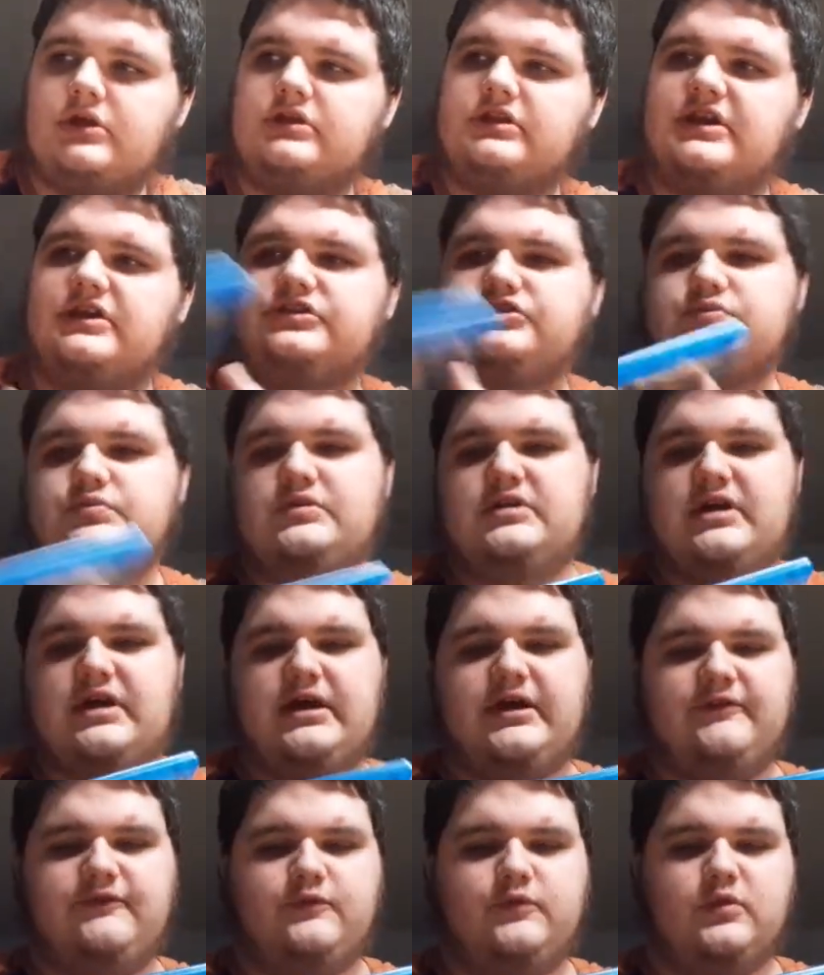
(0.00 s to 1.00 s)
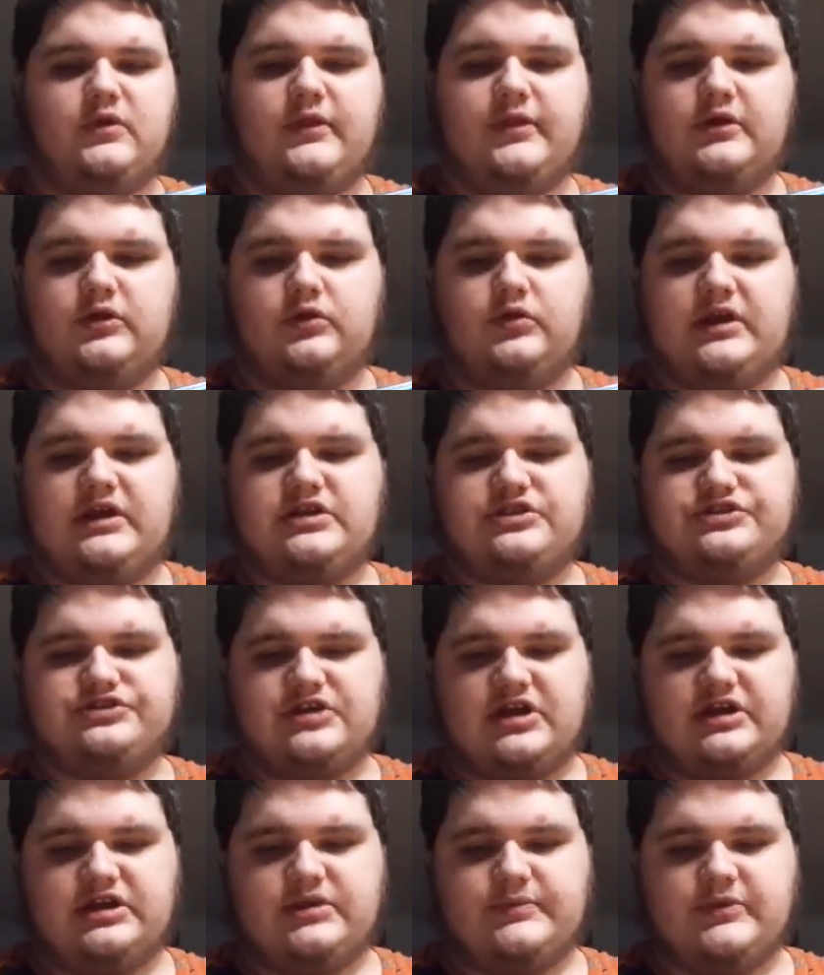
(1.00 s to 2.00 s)
Next we have one of the greatest
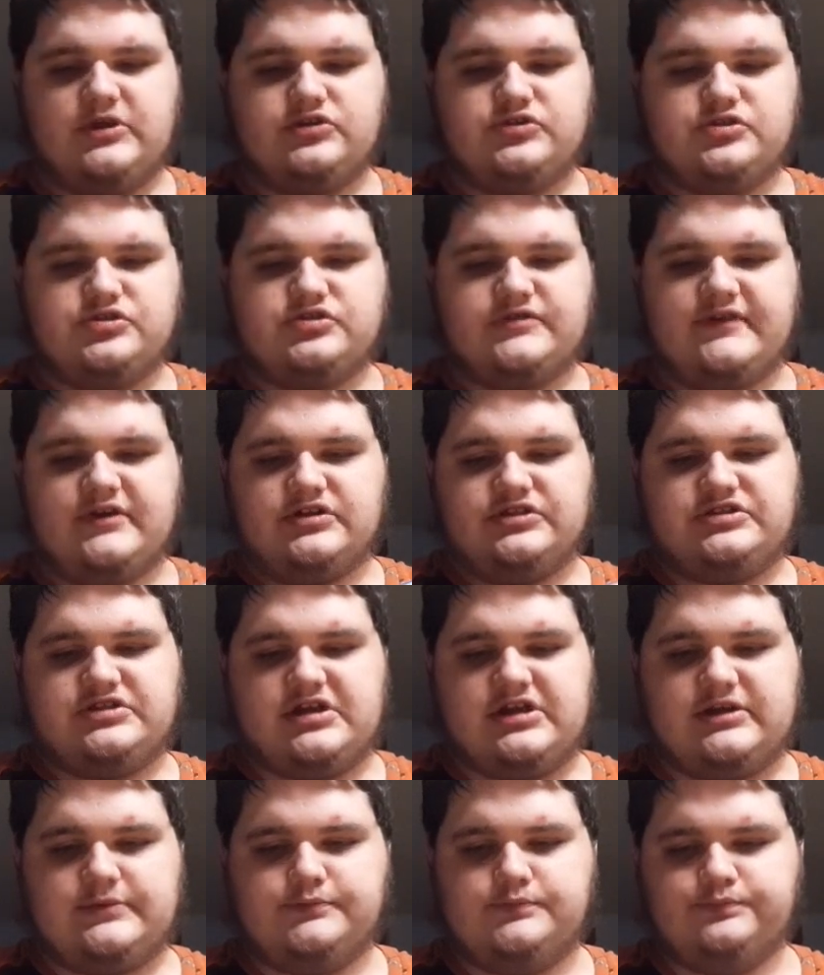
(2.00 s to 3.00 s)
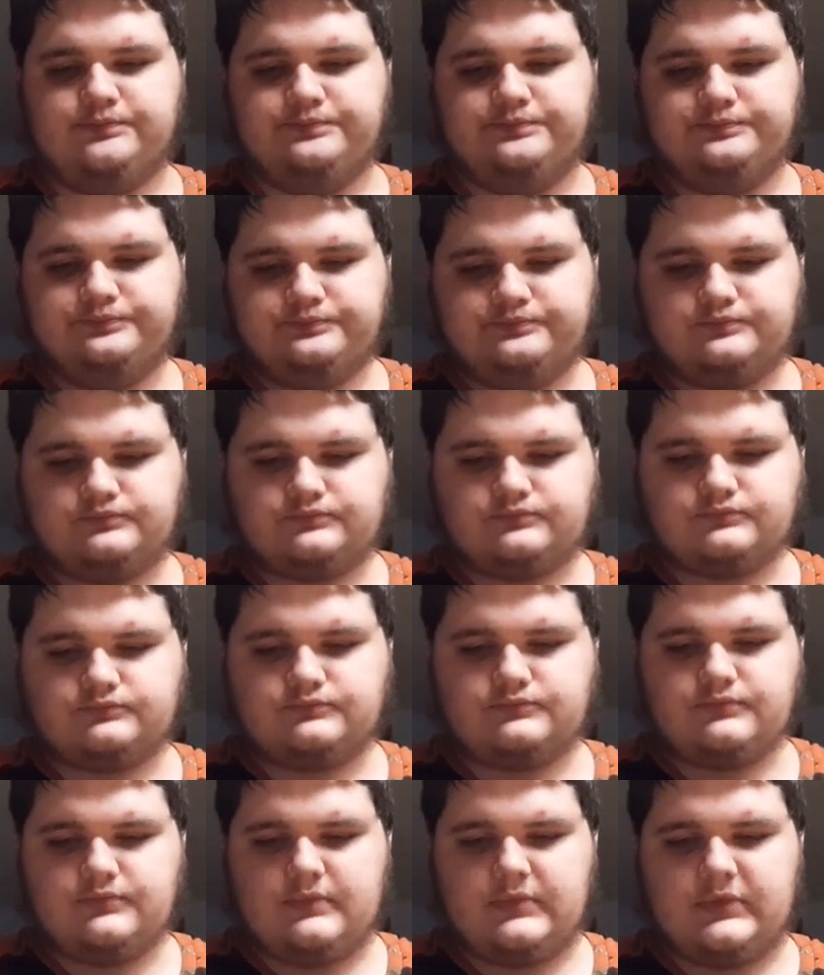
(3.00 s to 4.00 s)
documentaries of all time,
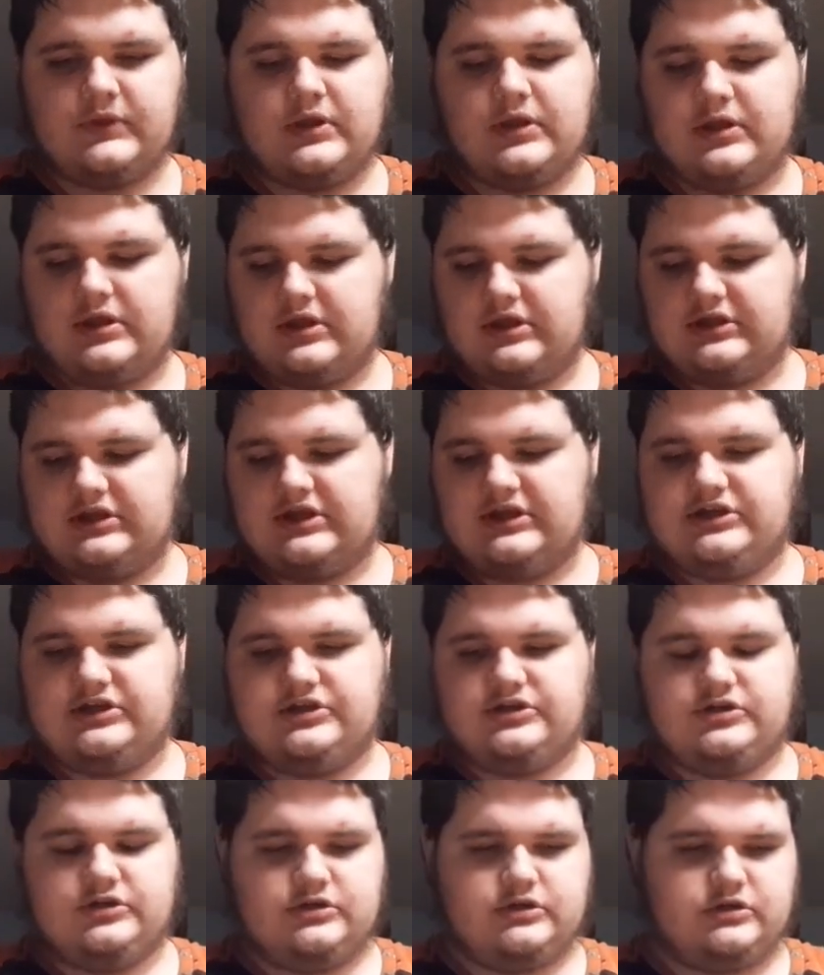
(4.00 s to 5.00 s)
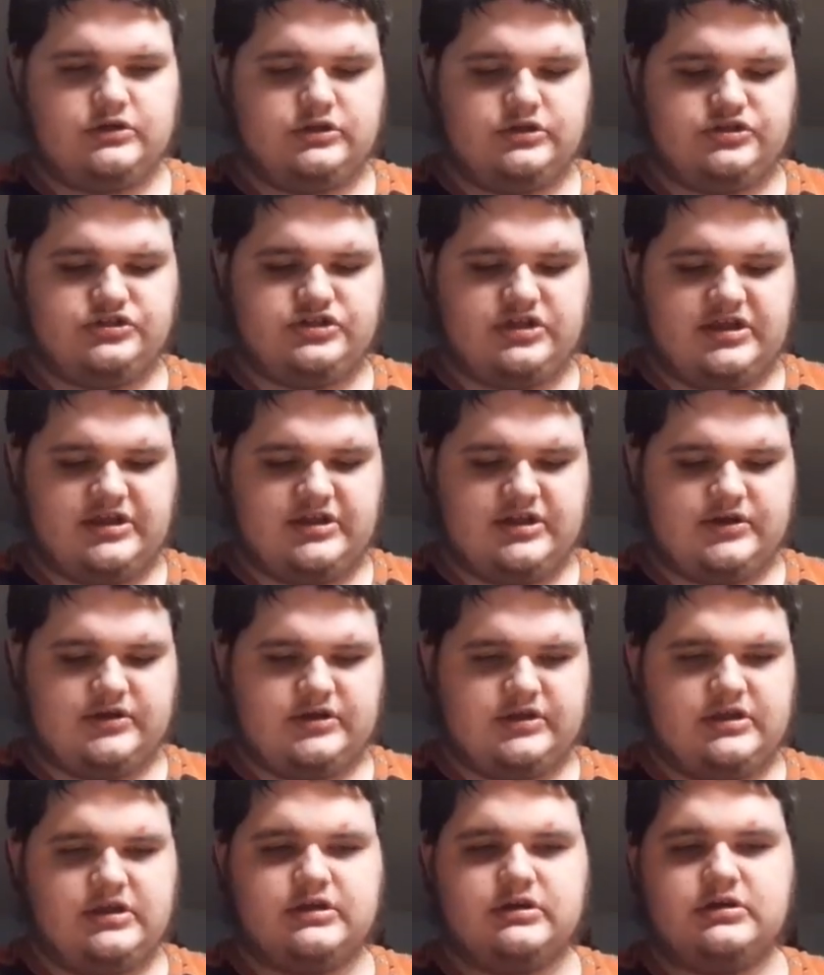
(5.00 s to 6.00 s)
and I need to check it out
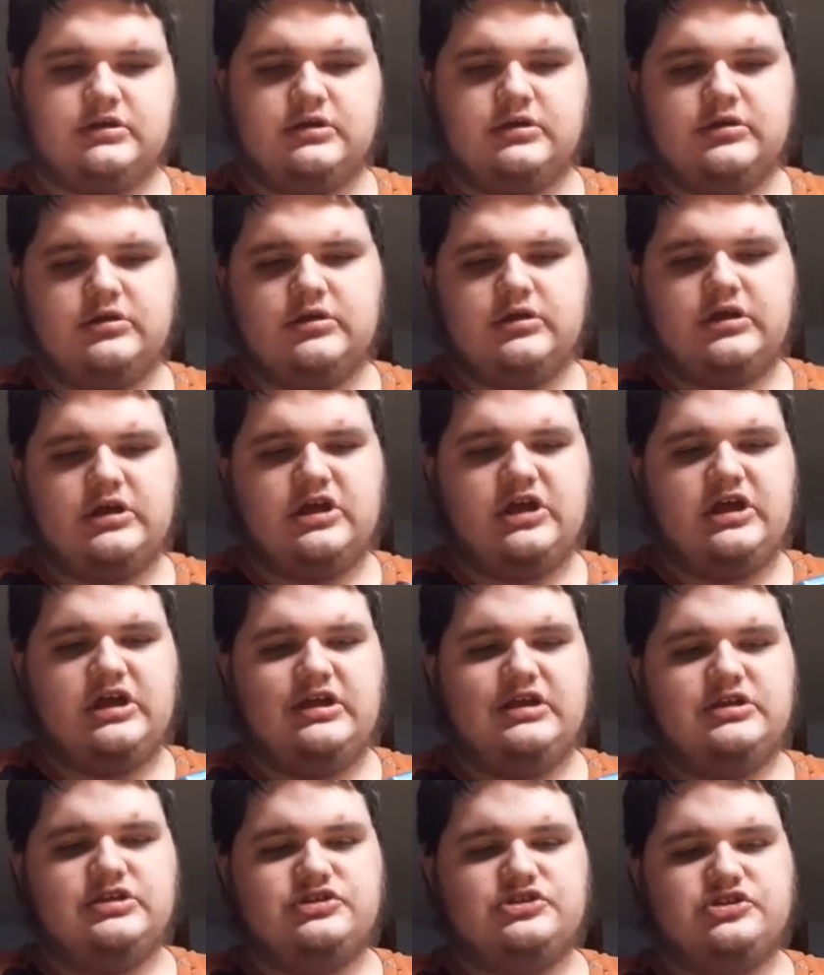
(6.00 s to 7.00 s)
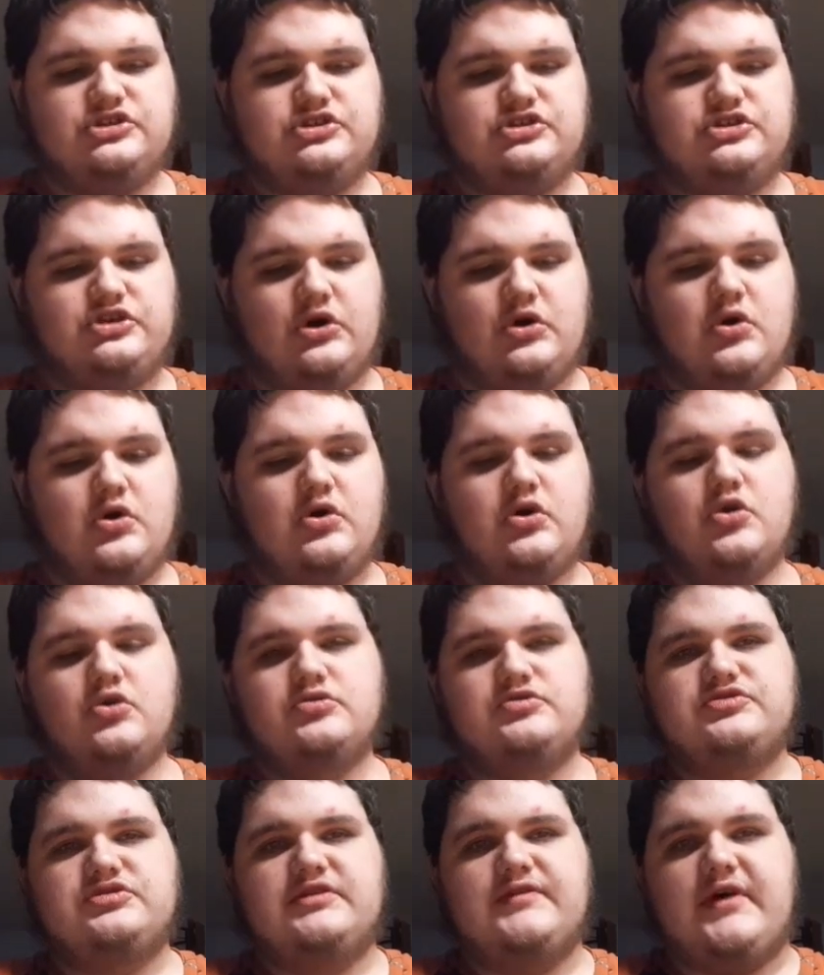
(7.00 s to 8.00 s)
again, is Stone
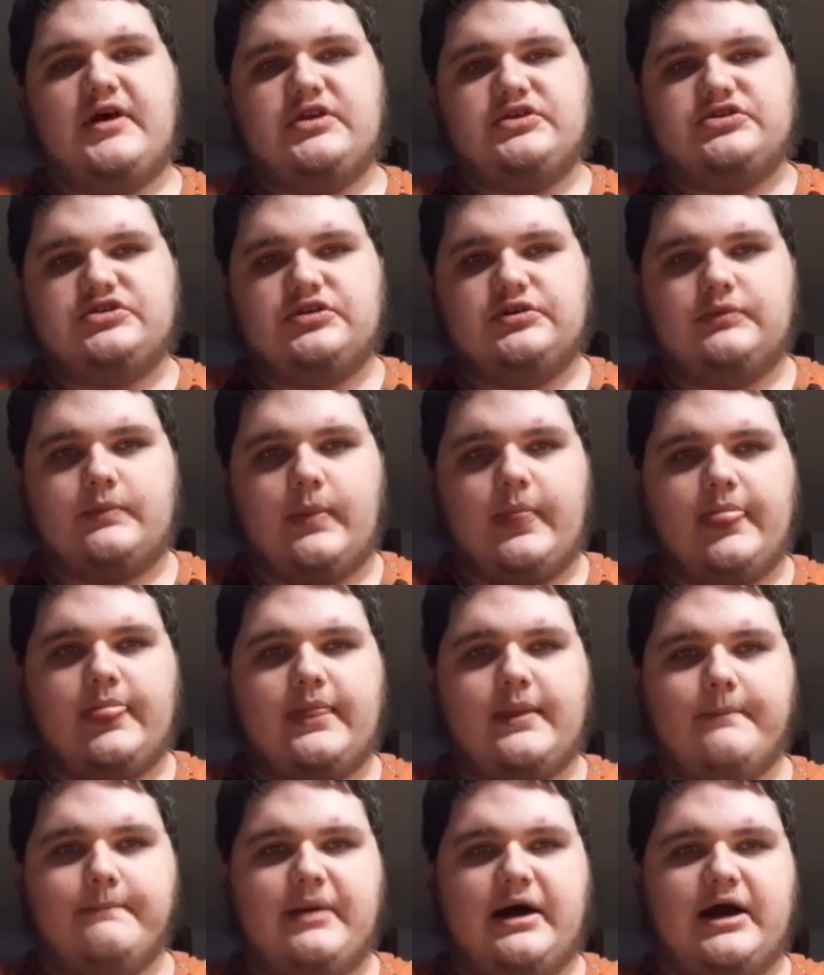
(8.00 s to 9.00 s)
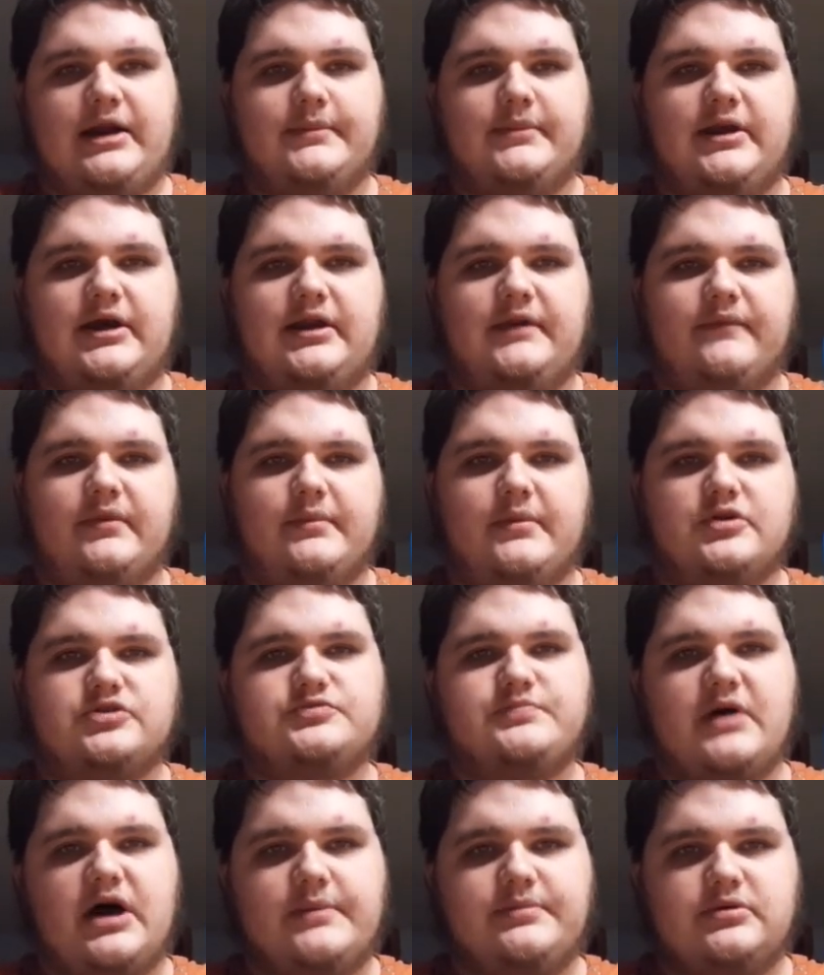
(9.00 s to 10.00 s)
Cold Steve Austin, the bottom line of the
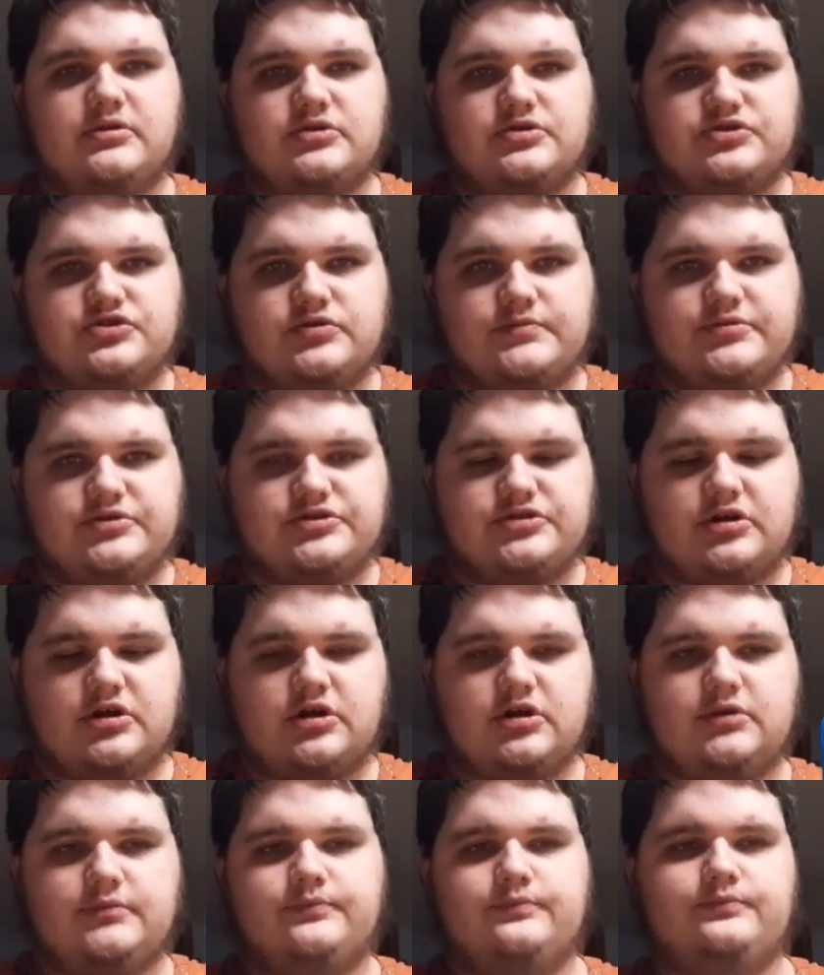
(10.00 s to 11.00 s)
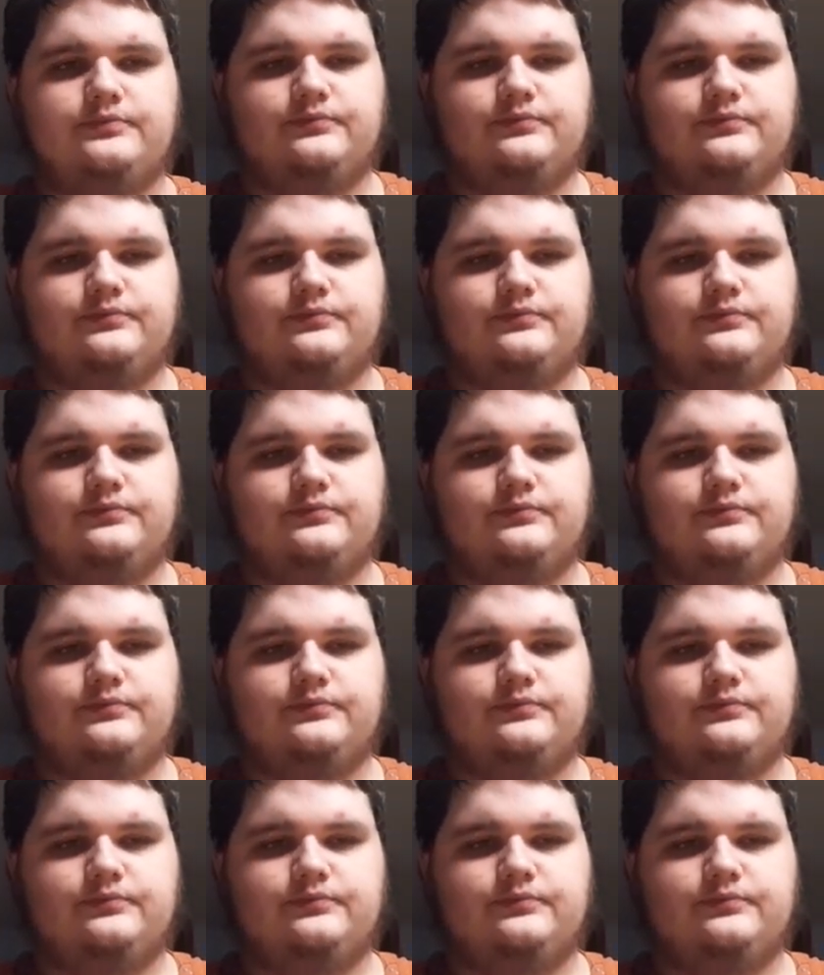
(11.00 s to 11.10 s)
most popular superstar.